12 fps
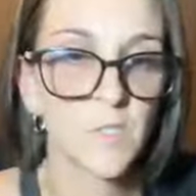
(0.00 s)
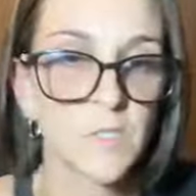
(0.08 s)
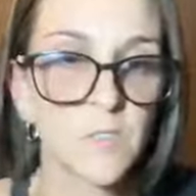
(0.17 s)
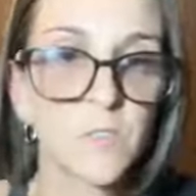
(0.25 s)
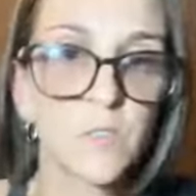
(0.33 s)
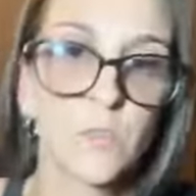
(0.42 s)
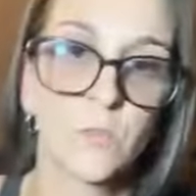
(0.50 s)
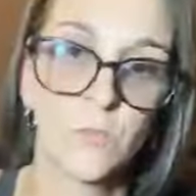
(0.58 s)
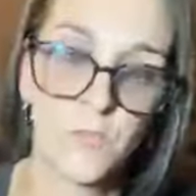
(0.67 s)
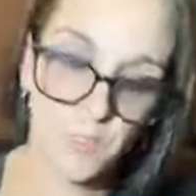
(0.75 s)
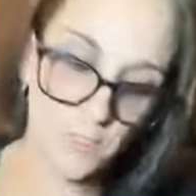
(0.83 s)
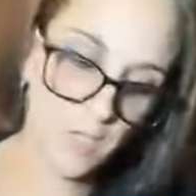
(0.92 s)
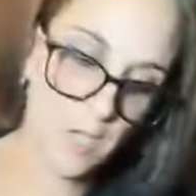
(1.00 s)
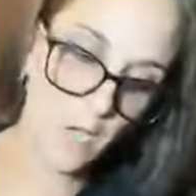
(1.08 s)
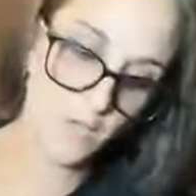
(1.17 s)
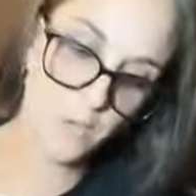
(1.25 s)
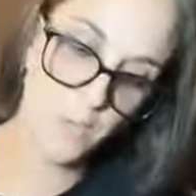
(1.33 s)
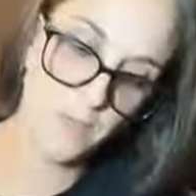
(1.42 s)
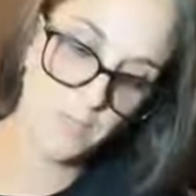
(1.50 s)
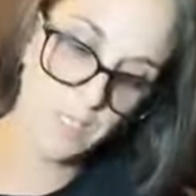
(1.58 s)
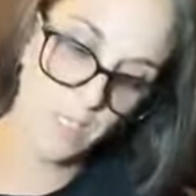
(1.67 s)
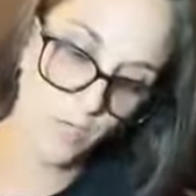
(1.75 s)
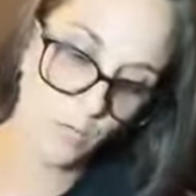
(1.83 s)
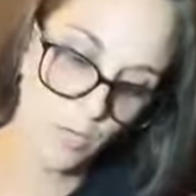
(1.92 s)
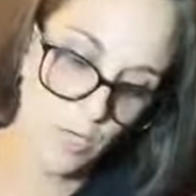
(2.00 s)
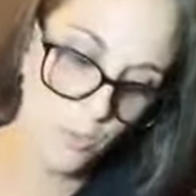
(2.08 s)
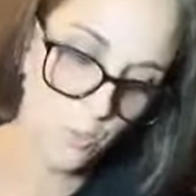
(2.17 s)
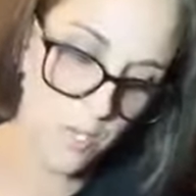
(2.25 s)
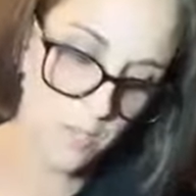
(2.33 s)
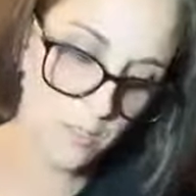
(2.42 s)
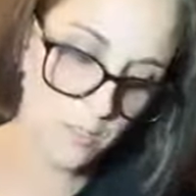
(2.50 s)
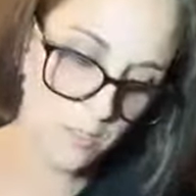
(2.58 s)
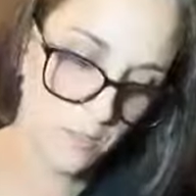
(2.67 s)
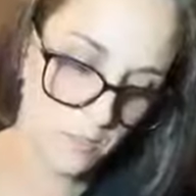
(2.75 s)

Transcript: let's do the Housewives tarot right quick.